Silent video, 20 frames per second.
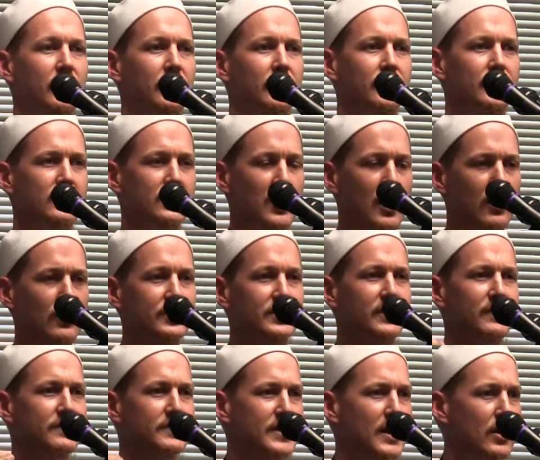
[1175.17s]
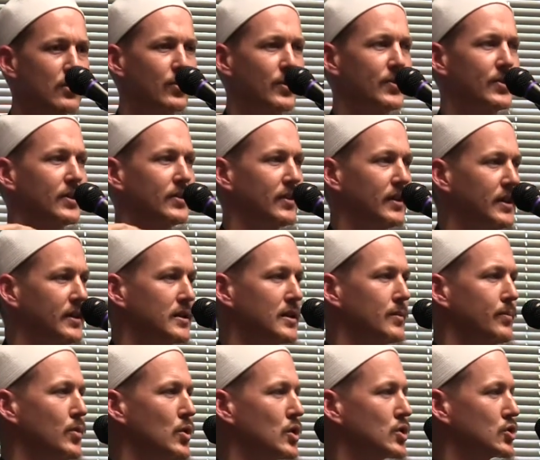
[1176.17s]
The scholars have dealt with this in the
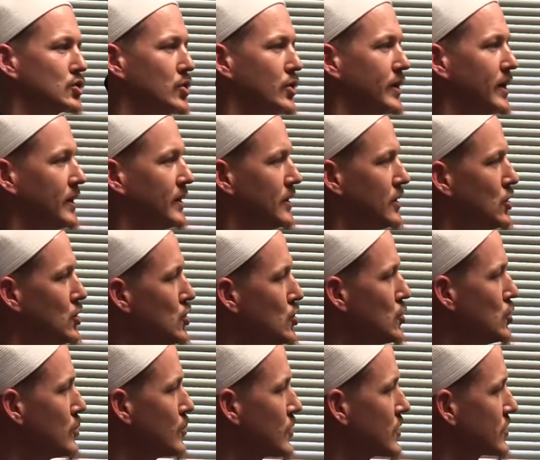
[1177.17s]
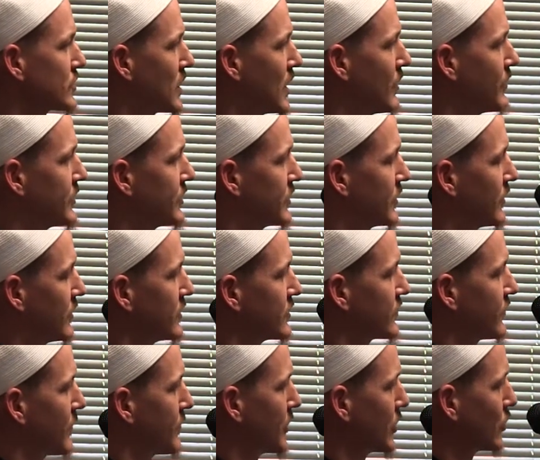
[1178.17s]
books. Look at the numerous commentaries
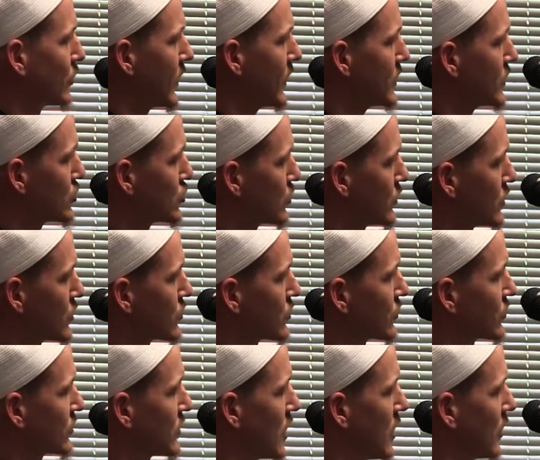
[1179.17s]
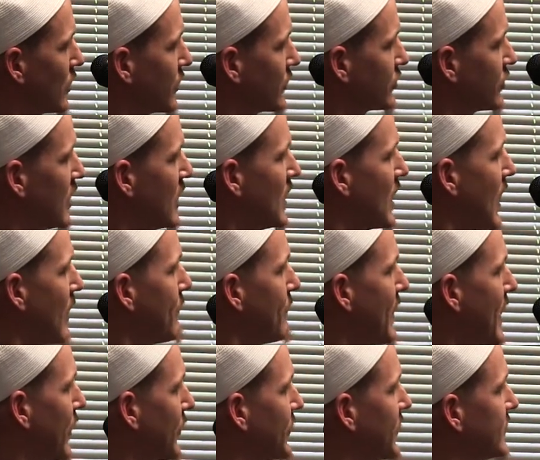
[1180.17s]
from the greatest traditional scholars
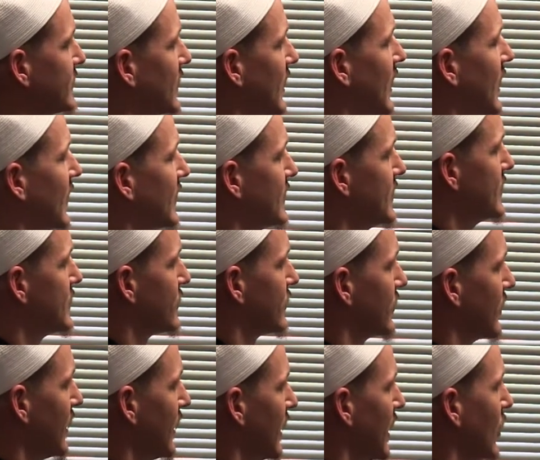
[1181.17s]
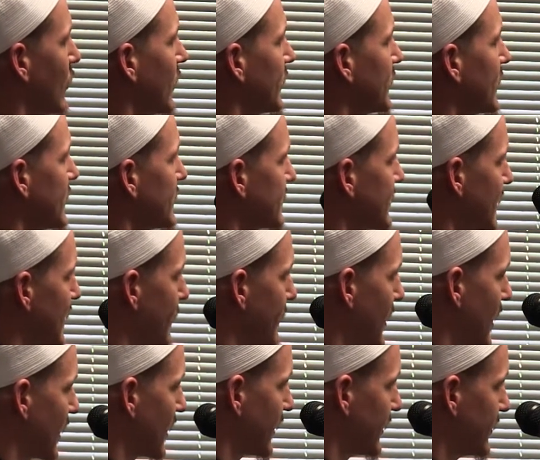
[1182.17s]
about these ahadith and what they say
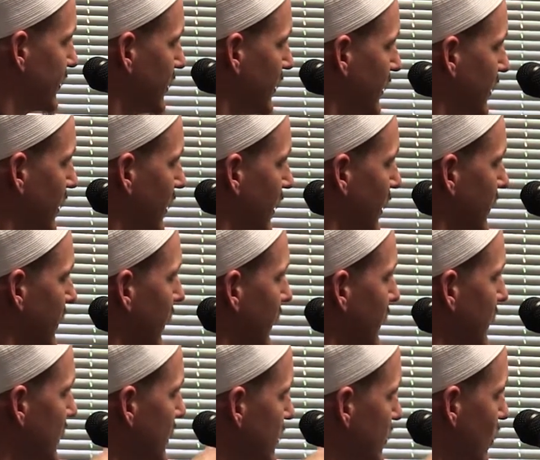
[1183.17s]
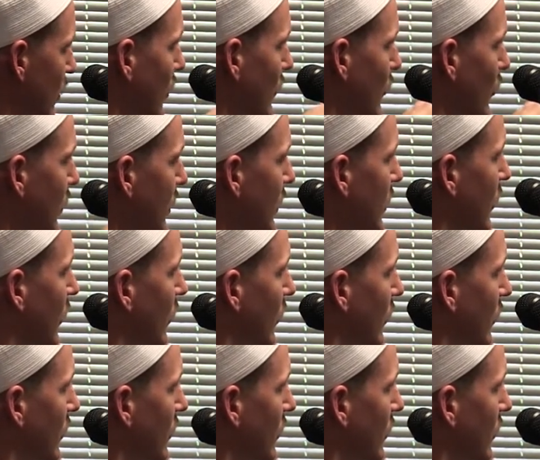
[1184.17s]
about it. That these are real.